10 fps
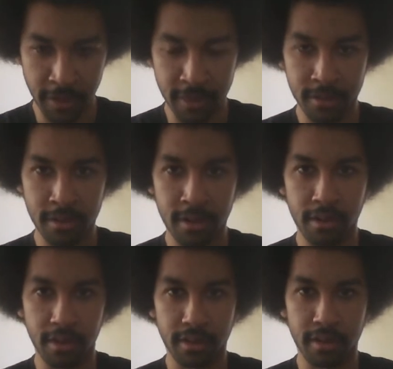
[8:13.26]
third
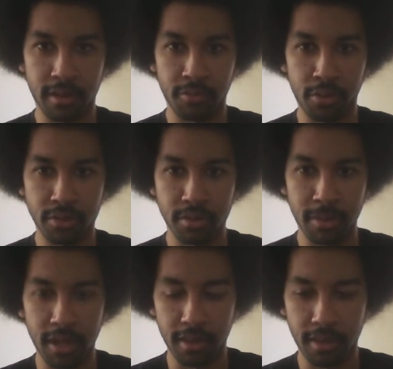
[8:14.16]
longest at 200
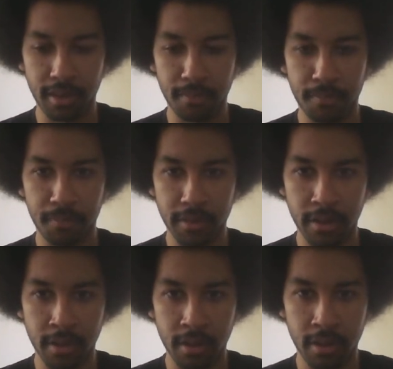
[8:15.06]
minutes.
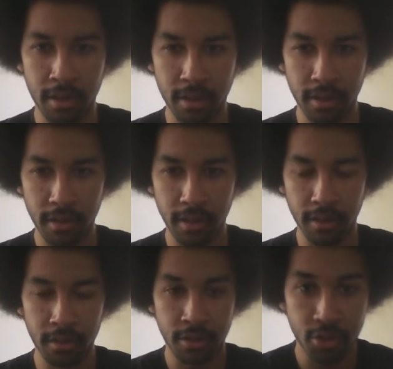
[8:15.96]
Let's see.
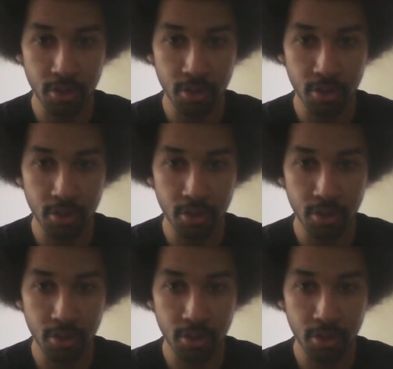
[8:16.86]
So the